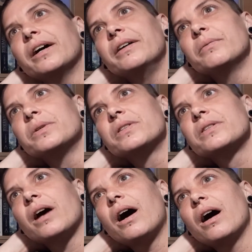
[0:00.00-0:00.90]
It
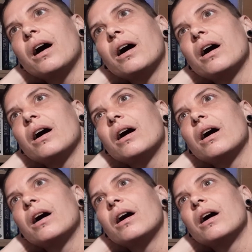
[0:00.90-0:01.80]
was,
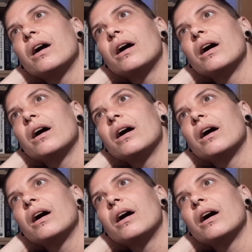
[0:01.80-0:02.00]
uh,